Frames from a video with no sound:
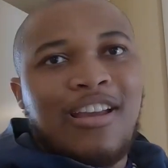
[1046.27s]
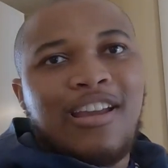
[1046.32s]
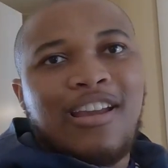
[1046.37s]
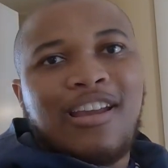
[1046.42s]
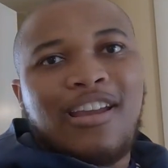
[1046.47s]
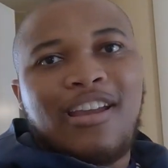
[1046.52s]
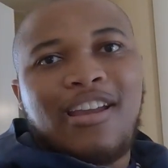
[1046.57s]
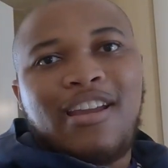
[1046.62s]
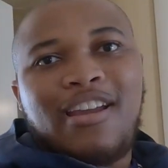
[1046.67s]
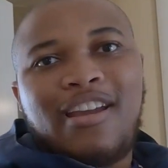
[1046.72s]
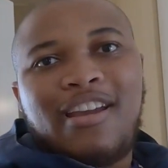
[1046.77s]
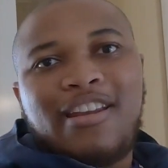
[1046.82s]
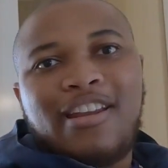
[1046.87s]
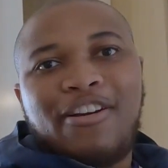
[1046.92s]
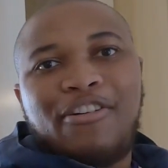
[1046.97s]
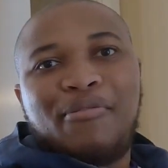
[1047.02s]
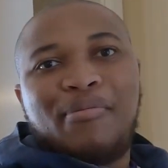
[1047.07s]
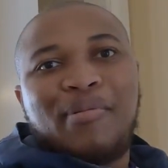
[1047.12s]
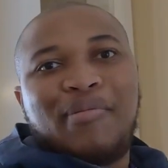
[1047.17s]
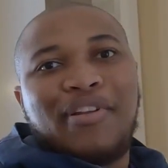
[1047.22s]
And I
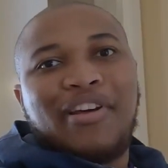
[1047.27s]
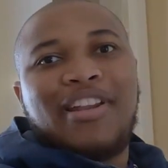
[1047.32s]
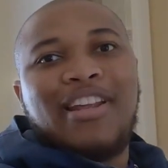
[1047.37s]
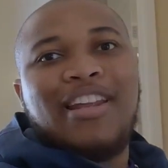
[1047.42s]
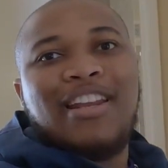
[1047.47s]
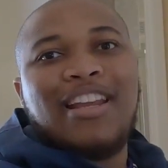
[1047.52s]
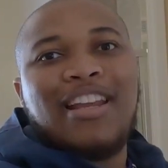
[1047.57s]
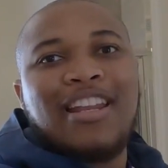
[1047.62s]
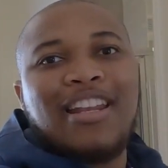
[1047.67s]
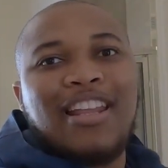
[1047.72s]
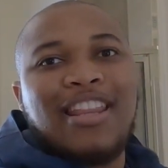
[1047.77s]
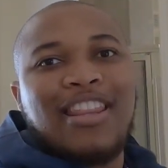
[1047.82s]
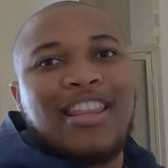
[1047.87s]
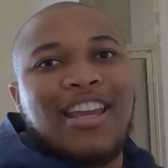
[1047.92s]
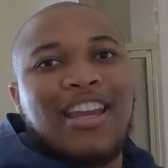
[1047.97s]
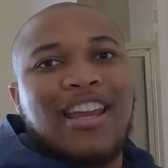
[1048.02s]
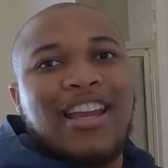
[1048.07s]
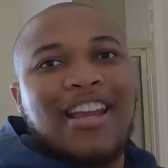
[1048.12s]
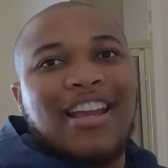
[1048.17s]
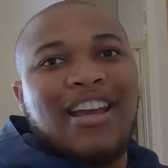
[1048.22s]
hope I'm not hitting
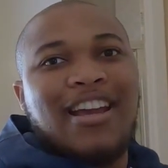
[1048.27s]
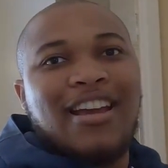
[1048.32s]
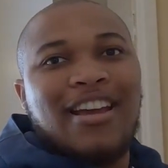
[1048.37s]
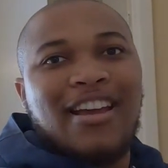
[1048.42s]
anything.